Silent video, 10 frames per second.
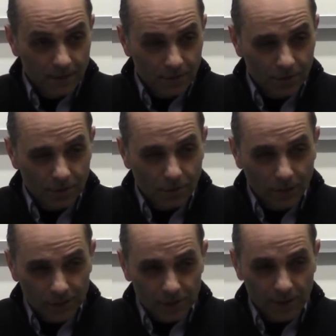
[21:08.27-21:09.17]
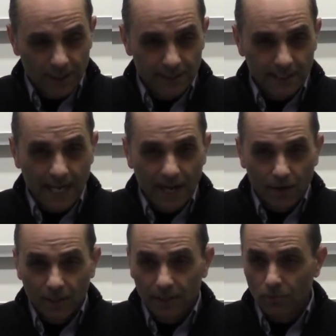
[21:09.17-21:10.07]
So the question is,
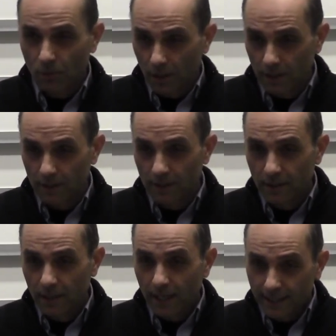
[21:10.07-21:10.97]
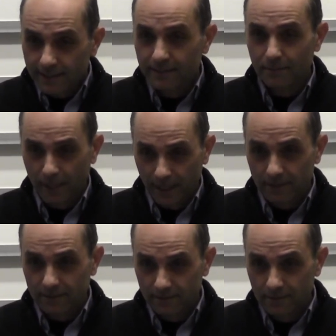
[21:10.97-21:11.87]
how can one
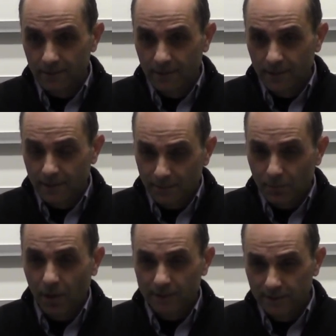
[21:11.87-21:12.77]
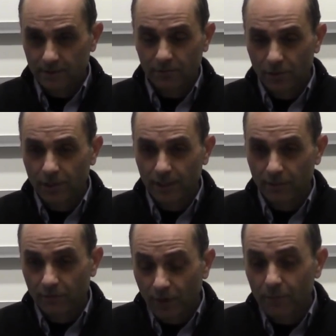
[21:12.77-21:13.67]
estimate this process of
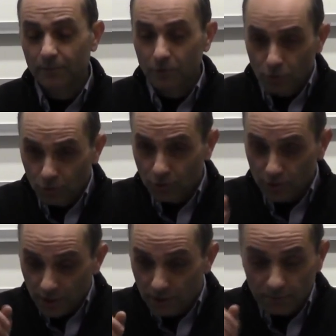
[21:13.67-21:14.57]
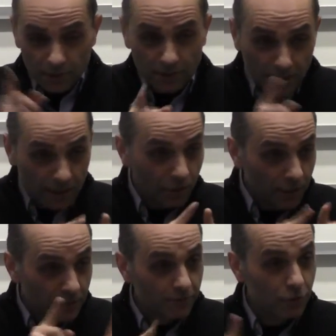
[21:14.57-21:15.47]
learning from those in, you know,
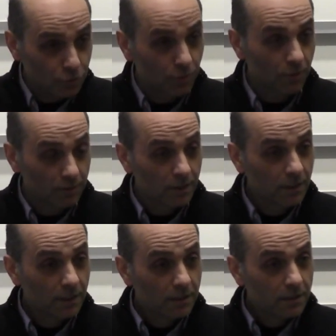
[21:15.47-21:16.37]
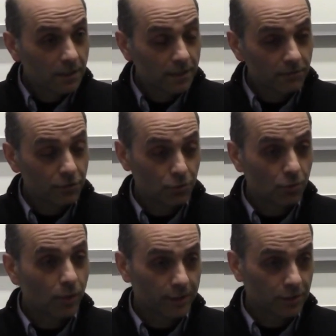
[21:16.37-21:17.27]
individual, individual
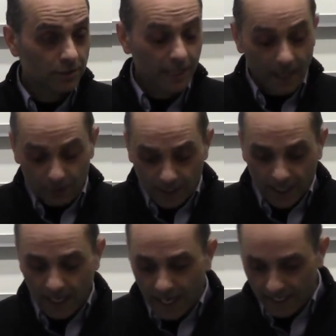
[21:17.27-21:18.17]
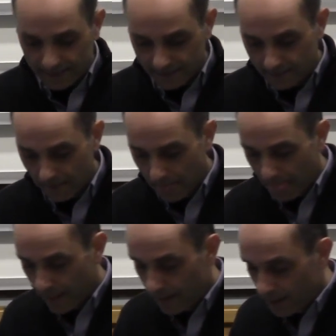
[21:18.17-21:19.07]
questions? How can I ask,
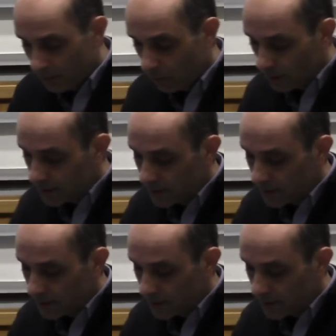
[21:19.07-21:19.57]
what